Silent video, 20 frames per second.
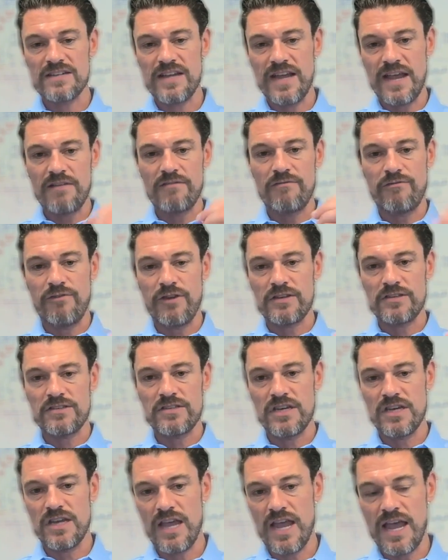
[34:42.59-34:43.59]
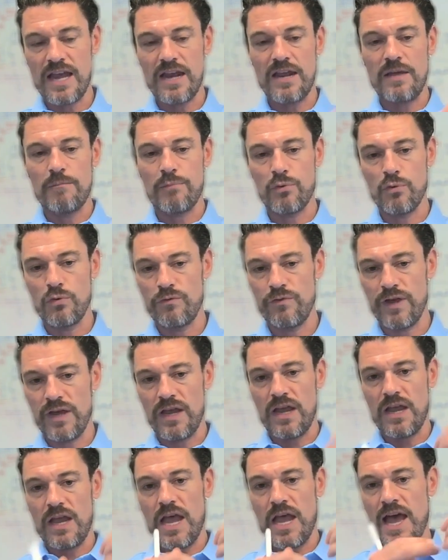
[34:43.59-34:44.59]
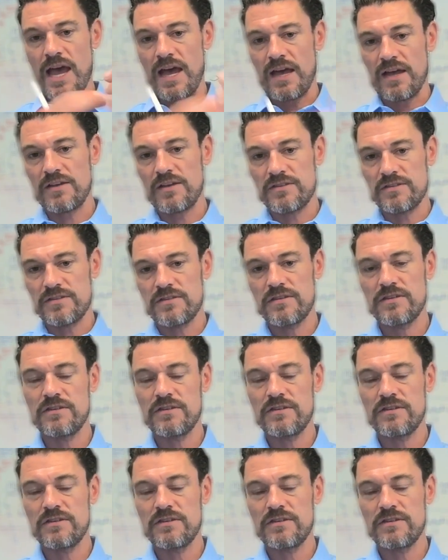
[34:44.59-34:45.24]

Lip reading: and fixing and improving X?